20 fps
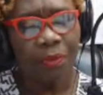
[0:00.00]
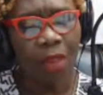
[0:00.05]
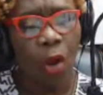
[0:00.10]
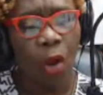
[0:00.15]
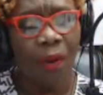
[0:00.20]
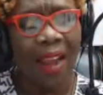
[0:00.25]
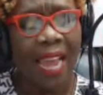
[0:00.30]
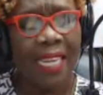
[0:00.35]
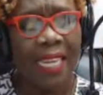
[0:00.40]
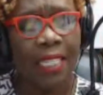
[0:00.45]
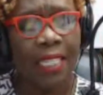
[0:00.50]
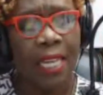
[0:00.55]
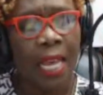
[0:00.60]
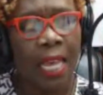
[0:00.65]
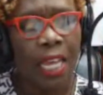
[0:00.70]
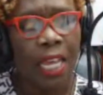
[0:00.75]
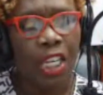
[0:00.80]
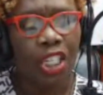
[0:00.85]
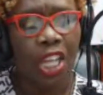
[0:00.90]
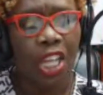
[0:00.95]
All right.
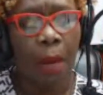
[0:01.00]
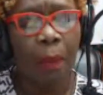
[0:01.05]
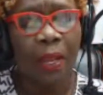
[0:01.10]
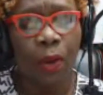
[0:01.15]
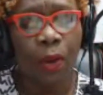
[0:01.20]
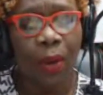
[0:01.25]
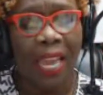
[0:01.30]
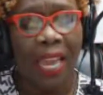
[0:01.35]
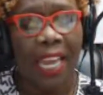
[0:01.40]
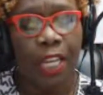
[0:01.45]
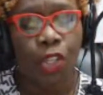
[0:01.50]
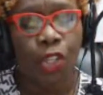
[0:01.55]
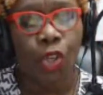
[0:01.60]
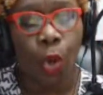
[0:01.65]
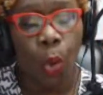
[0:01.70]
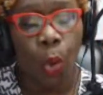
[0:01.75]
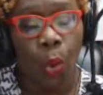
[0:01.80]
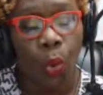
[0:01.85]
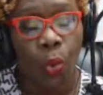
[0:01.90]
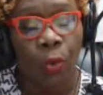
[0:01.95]

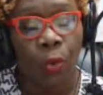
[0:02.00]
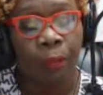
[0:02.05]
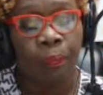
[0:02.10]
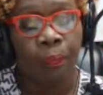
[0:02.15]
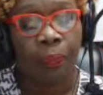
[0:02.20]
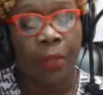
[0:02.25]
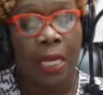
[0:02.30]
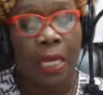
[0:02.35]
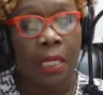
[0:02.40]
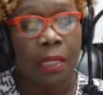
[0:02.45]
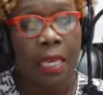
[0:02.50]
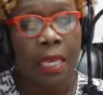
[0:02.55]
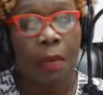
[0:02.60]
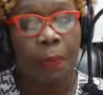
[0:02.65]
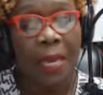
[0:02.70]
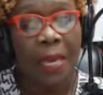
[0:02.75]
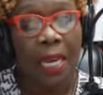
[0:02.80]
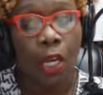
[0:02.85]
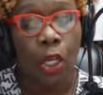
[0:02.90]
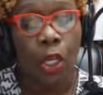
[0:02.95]
WHO is
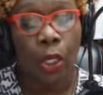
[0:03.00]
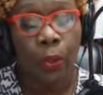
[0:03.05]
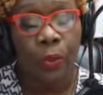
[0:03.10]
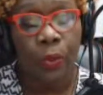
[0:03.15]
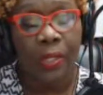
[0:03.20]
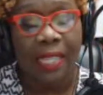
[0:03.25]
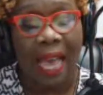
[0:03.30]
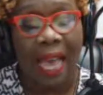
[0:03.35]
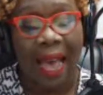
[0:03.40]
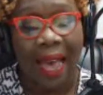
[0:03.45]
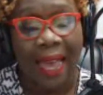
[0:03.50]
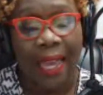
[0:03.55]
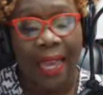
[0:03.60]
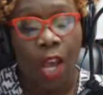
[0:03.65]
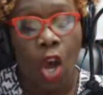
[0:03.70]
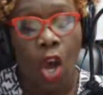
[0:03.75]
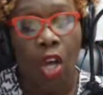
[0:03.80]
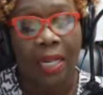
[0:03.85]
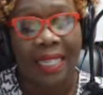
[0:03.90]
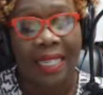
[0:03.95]
keeping a close eye
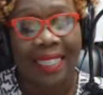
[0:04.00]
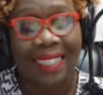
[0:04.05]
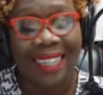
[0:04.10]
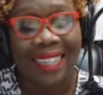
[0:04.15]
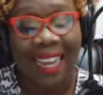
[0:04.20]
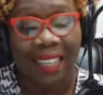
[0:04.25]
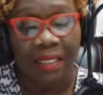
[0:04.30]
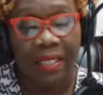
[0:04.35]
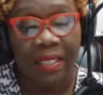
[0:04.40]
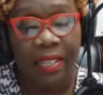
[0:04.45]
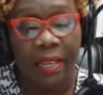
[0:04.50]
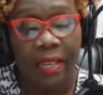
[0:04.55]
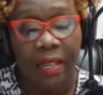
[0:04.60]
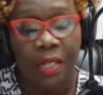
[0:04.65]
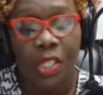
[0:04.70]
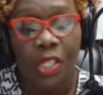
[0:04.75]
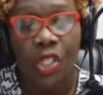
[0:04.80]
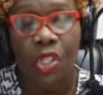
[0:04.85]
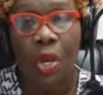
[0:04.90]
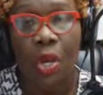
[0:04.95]
on Delta
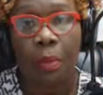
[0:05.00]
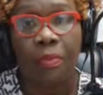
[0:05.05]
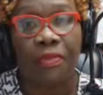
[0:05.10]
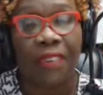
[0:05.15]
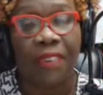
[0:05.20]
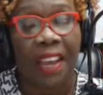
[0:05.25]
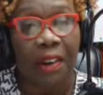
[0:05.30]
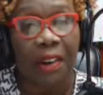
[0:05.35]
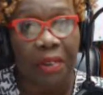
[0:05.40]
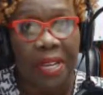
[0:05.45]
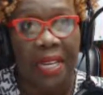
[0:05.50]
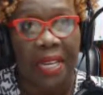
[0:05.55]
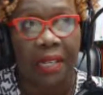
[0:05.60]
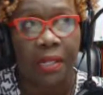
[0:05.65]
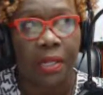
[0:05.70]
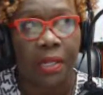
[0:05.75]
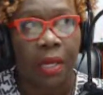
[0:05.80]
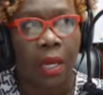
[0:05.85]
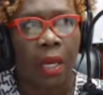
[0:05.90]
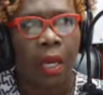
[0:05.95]

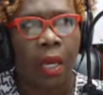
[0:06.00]
subvariant.